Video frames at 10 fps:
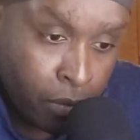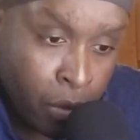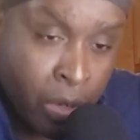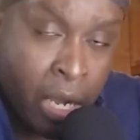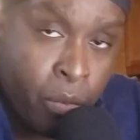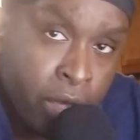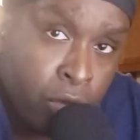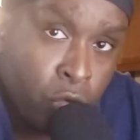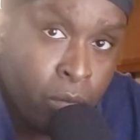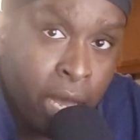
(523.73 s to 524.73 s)
when I went
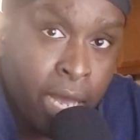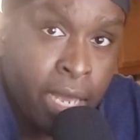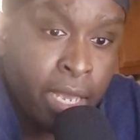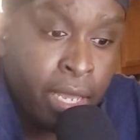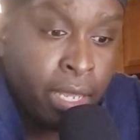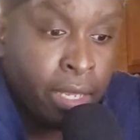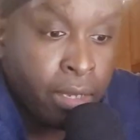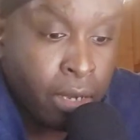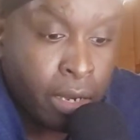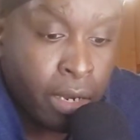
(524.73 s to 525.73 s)
through my
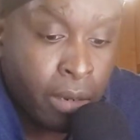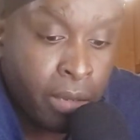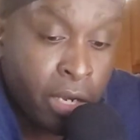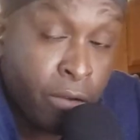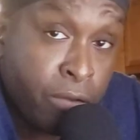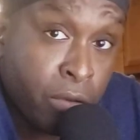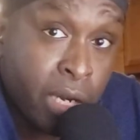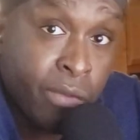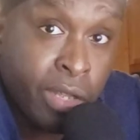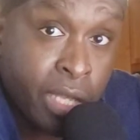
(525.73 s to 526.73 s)
um, interview
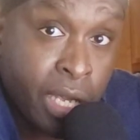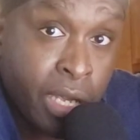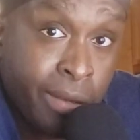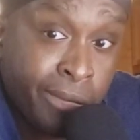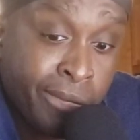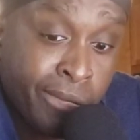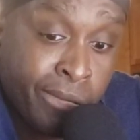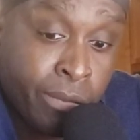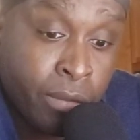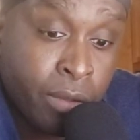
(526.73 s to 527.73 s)
and everything
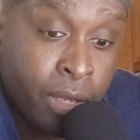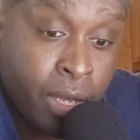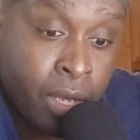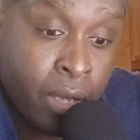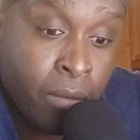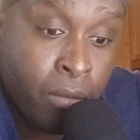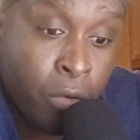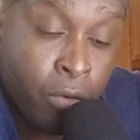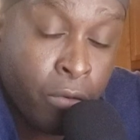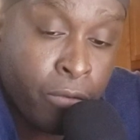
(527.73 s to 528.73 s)

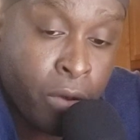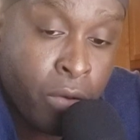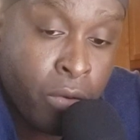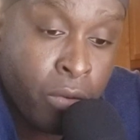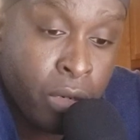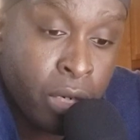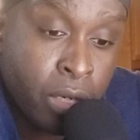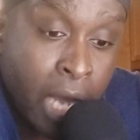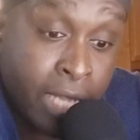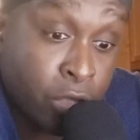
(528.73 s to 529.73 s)
over the phone,
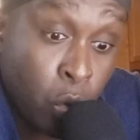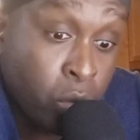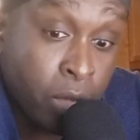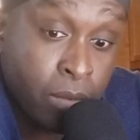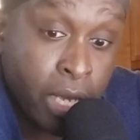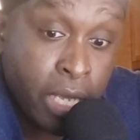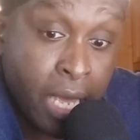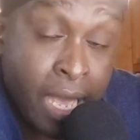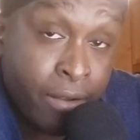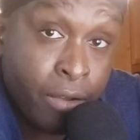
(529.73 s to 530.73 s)
and I told them like,
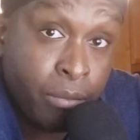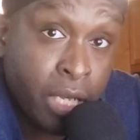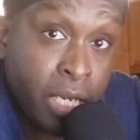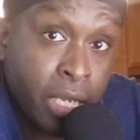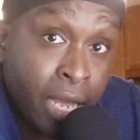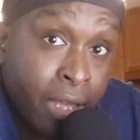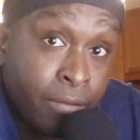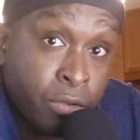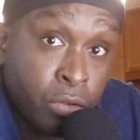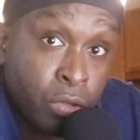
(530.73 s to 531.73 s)
yeah, I completed. I
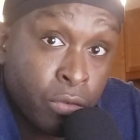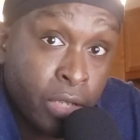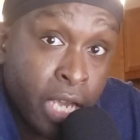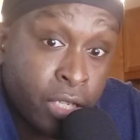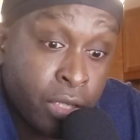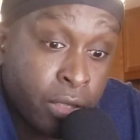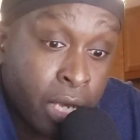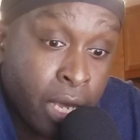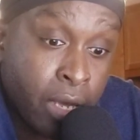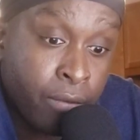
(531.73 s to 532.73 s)
have two certifications.
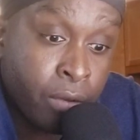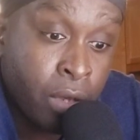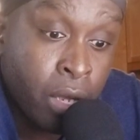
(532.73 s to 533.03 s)
I have